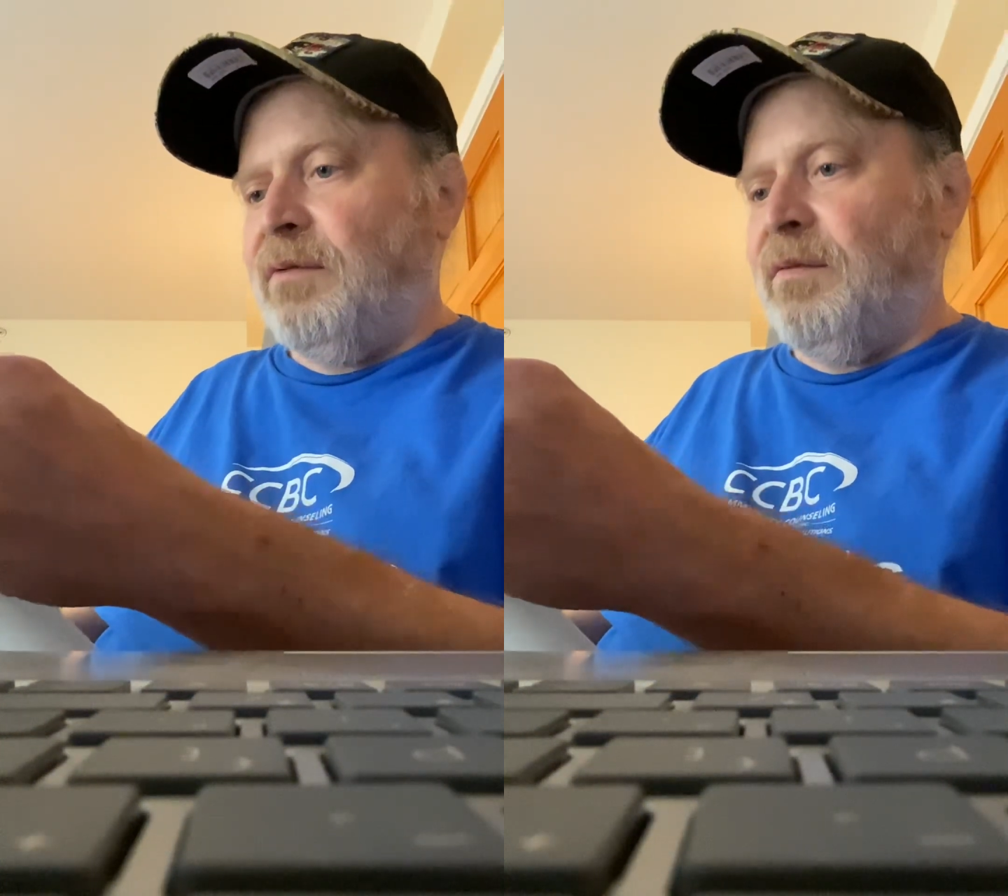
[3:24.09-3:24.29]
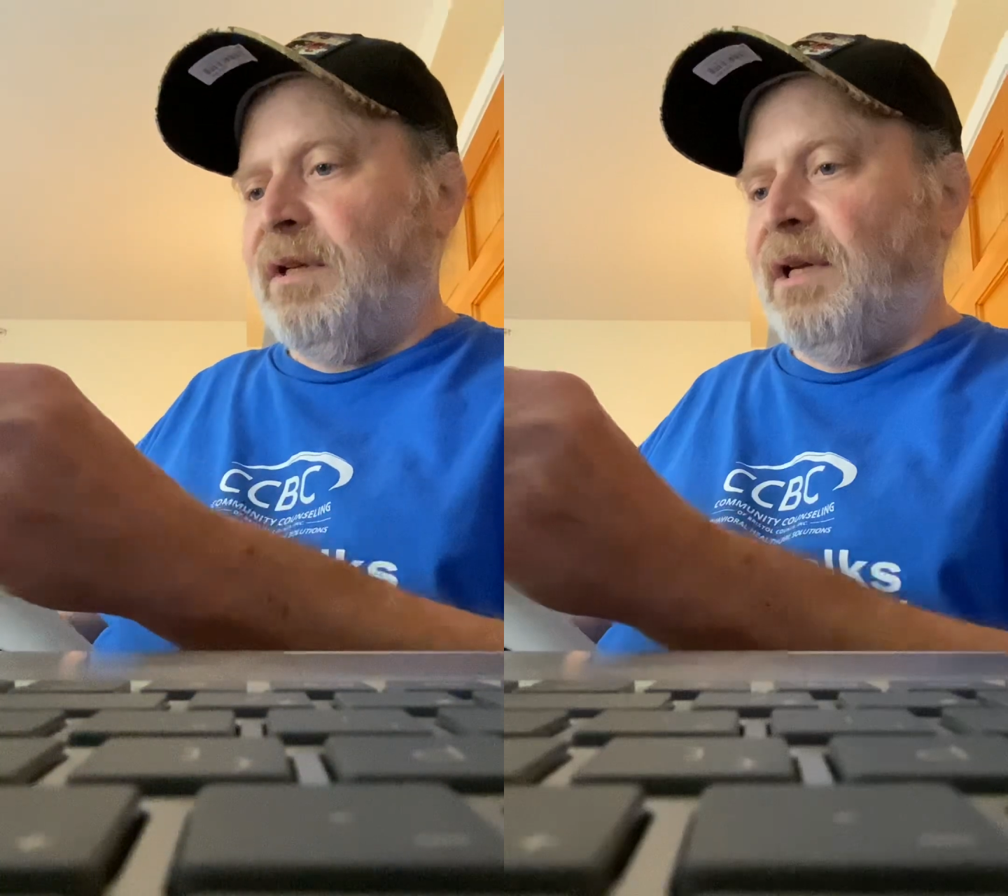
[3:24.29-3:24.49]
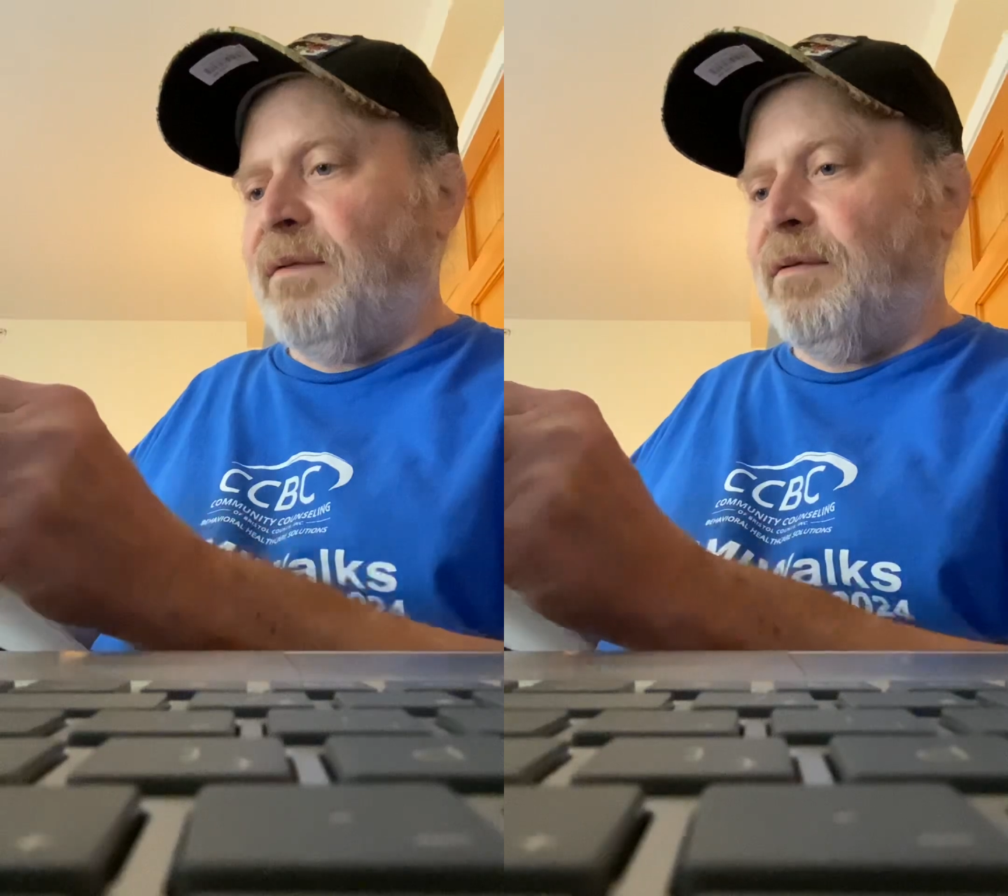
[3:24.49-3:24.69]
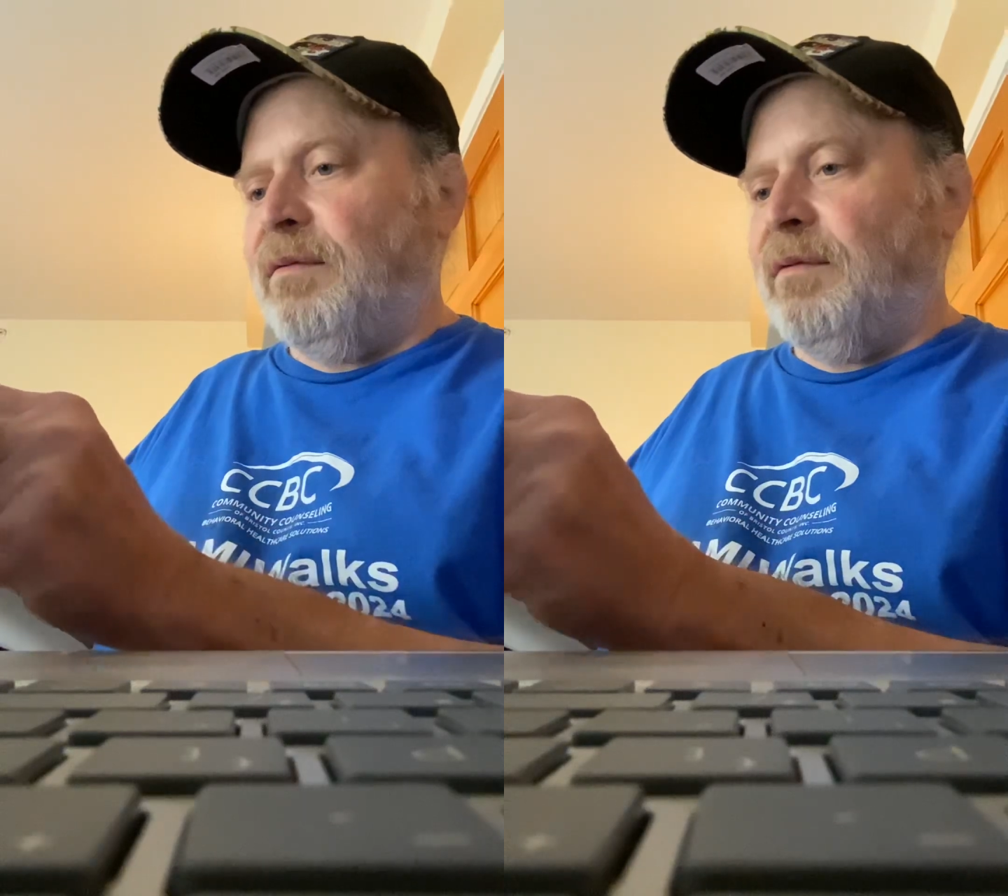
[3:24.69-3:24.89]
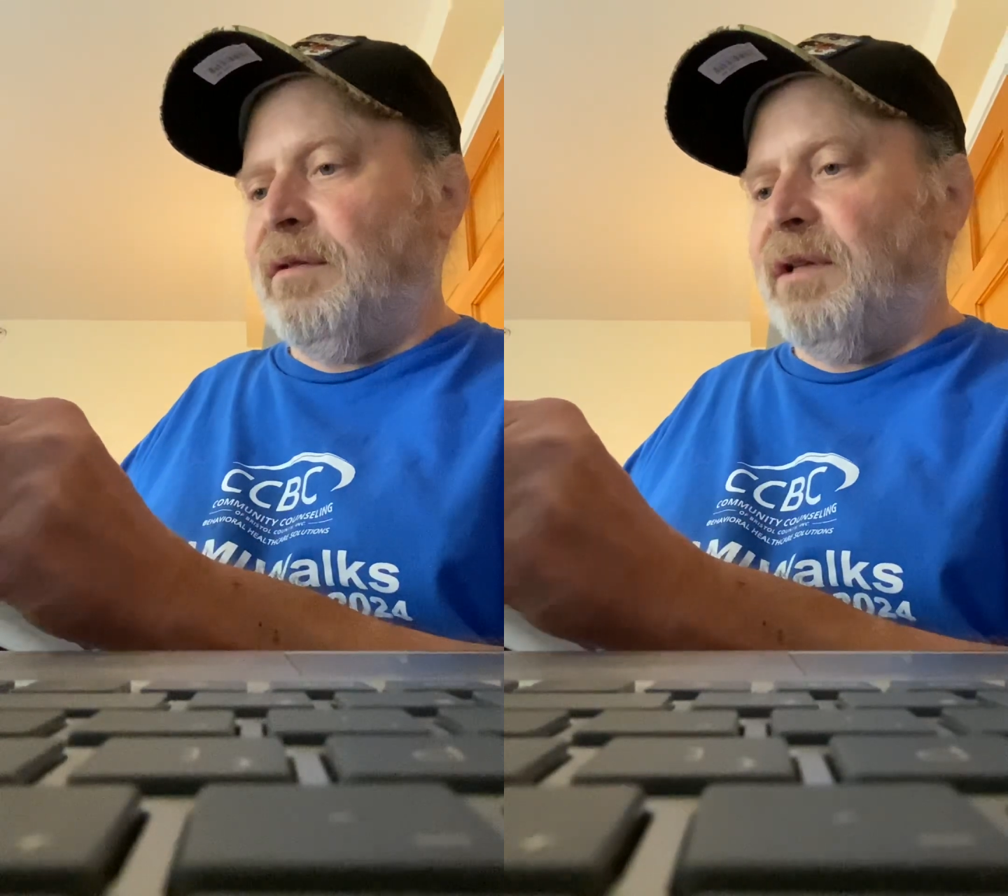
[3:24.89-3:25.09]
whatever
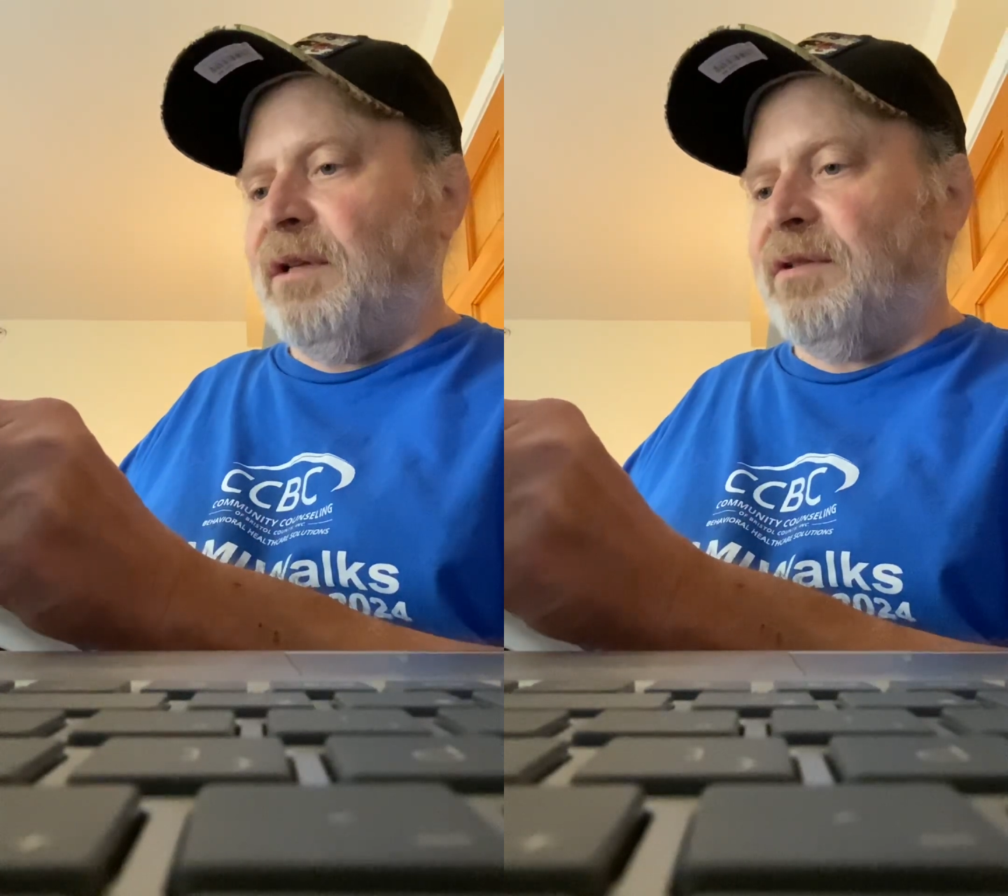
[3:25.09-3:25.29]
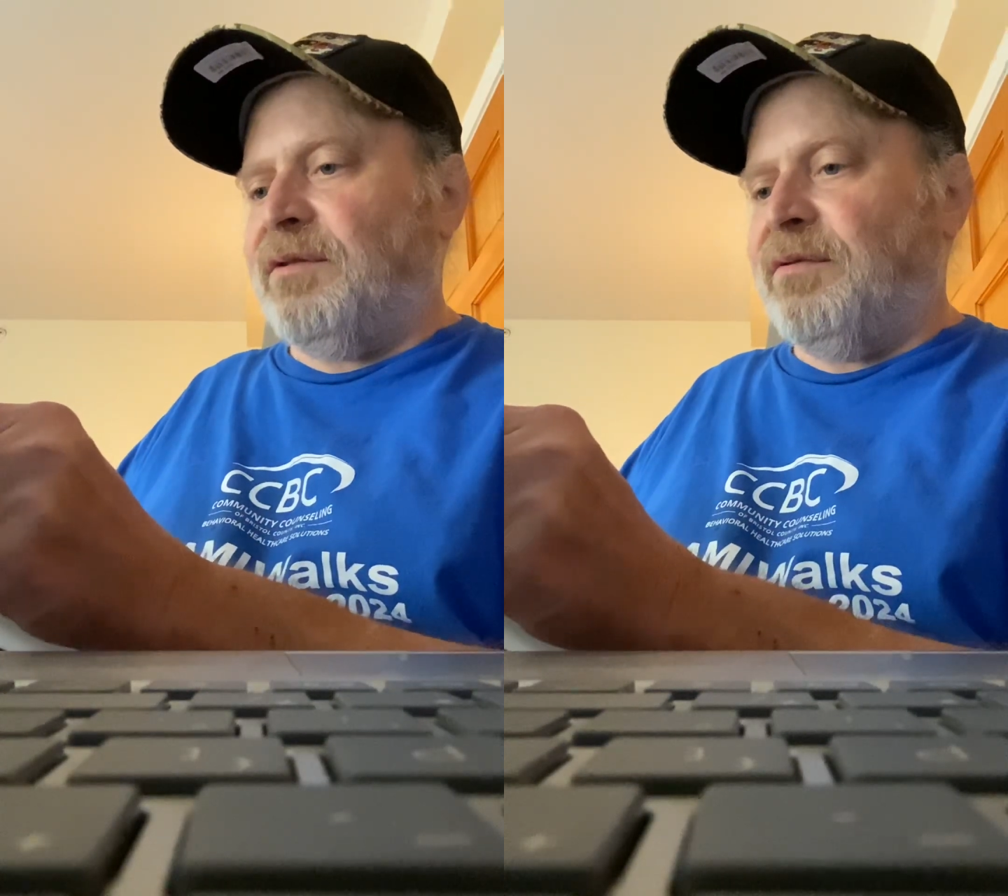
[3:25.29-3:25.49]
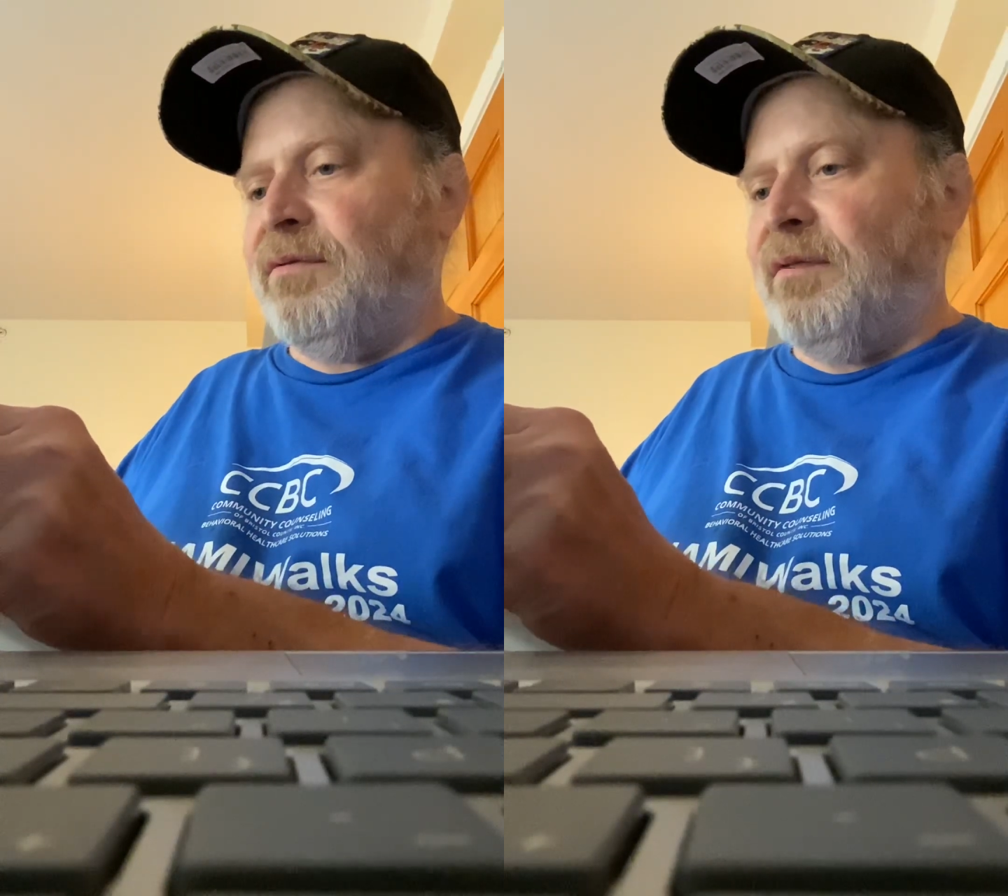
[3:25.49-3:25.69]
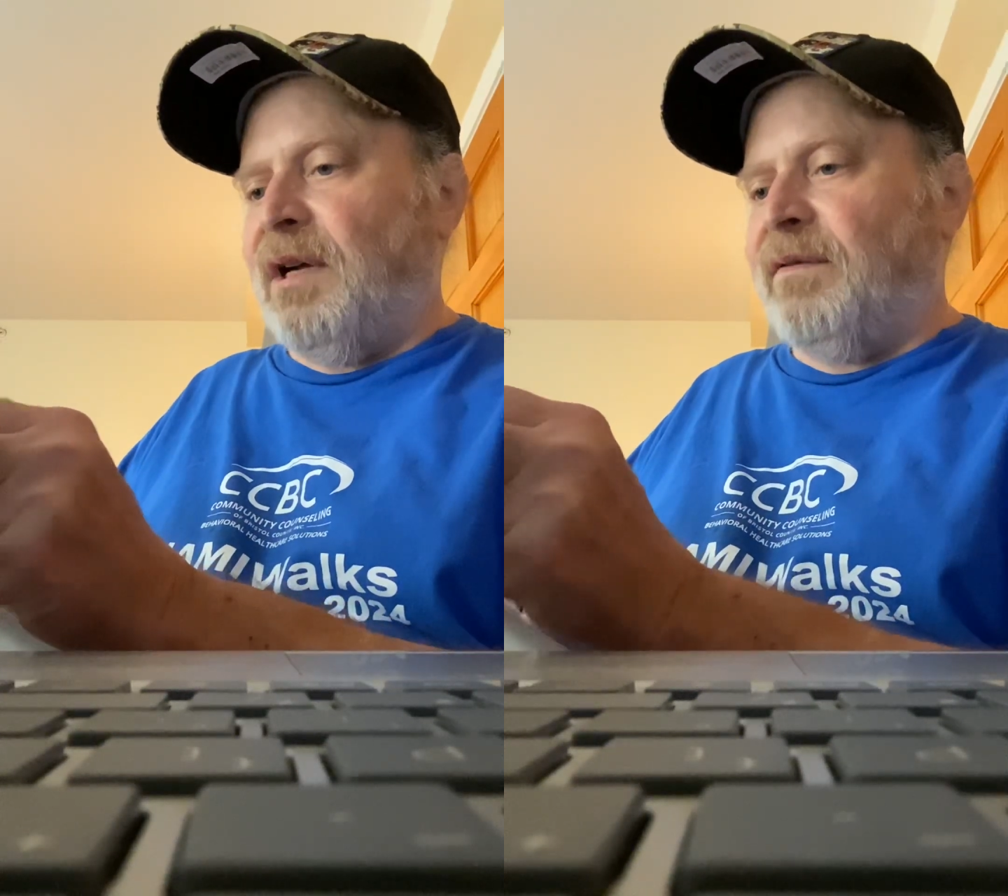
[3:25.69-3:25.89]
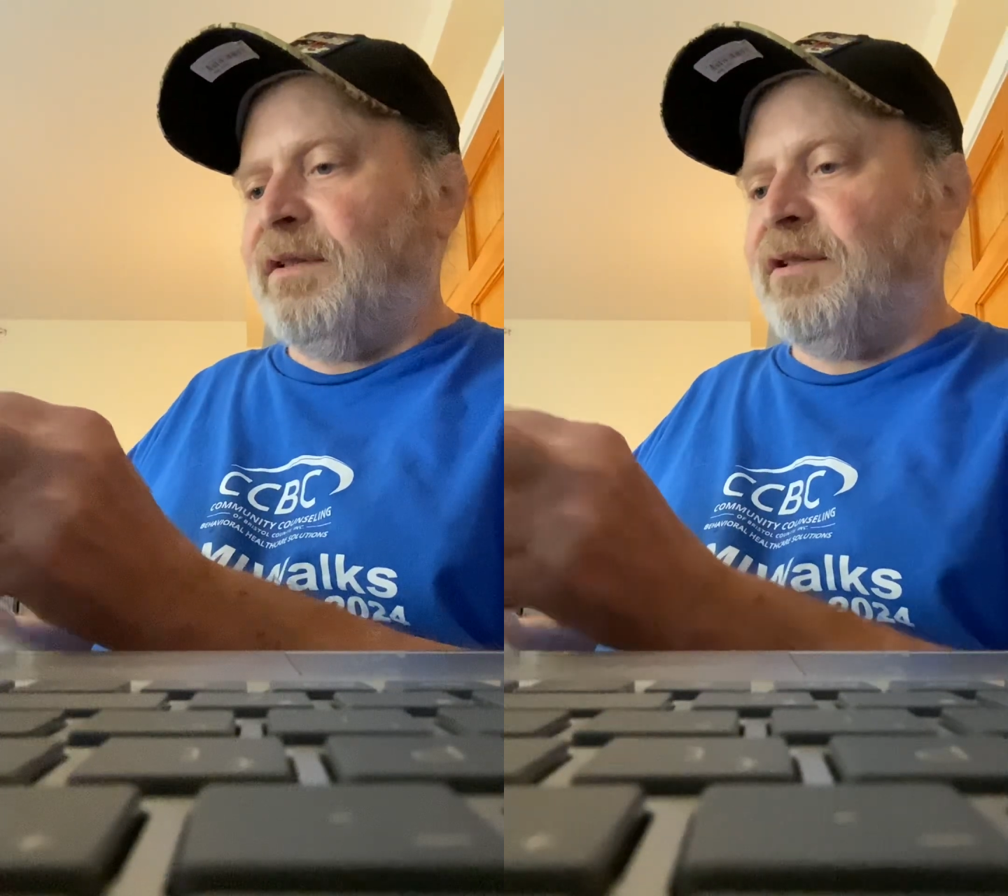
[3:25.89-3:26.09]
will get us through
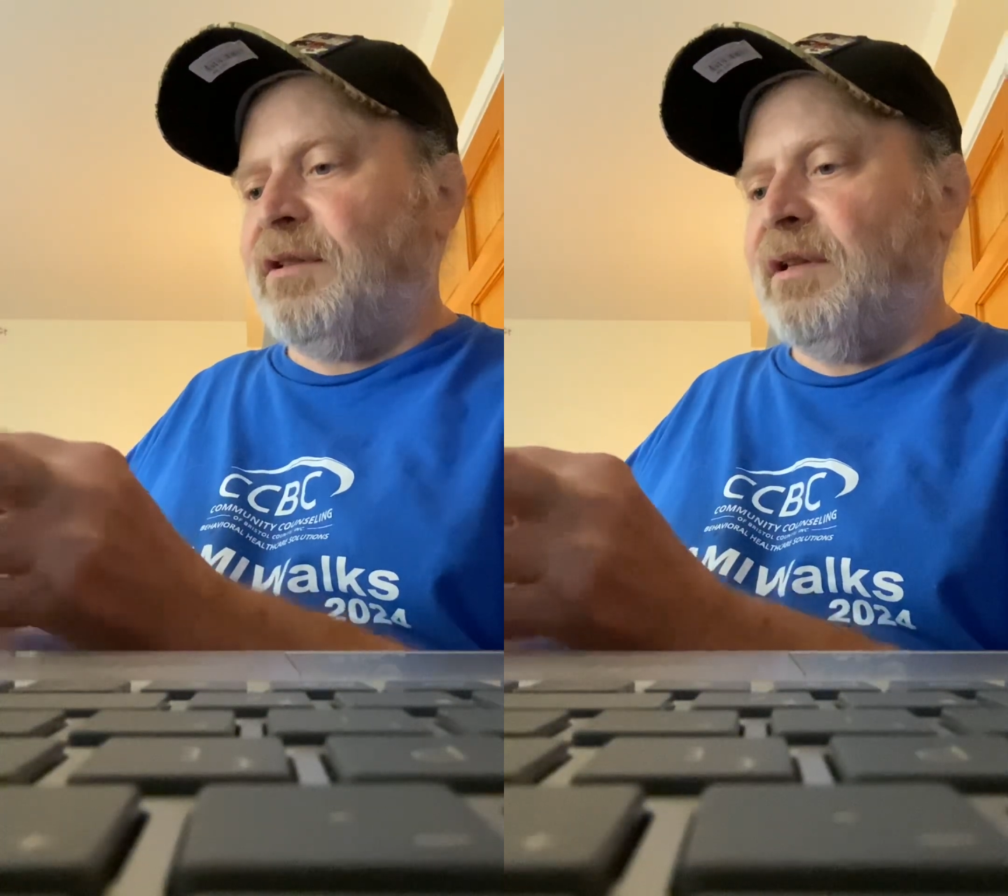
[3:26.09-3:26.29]
harvest,